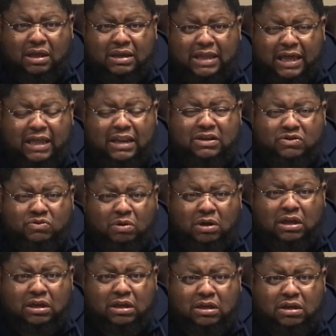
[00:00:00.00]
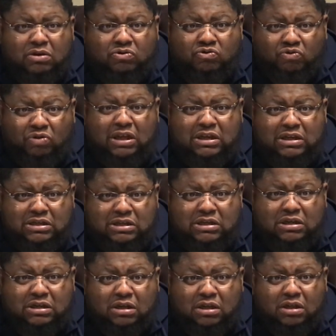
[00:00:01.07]
That is what
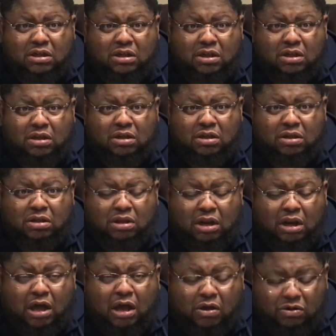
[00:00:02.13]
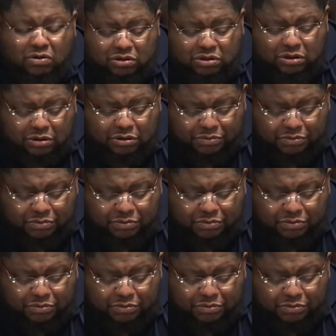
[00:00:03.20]
reached the lost.